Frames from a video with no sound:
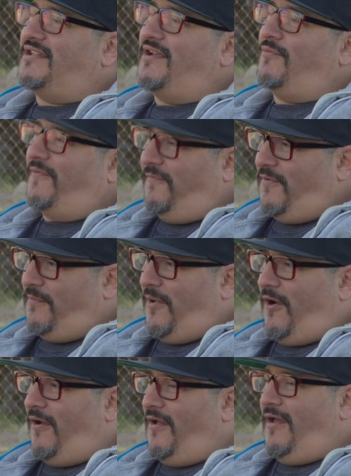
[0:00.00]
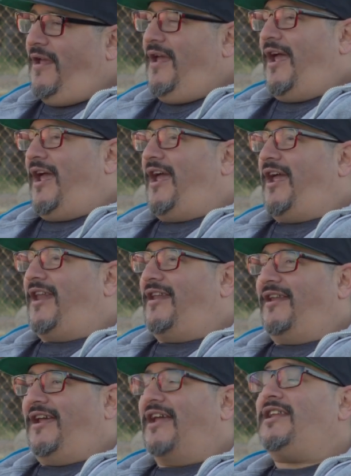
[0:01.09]
thing with football. And
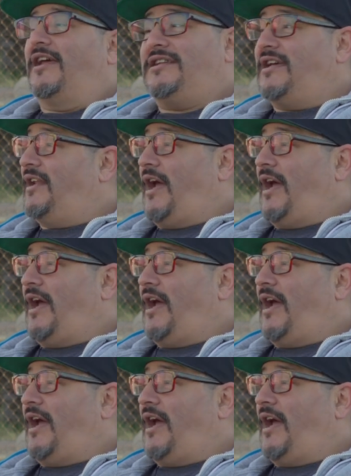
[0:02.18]
it did.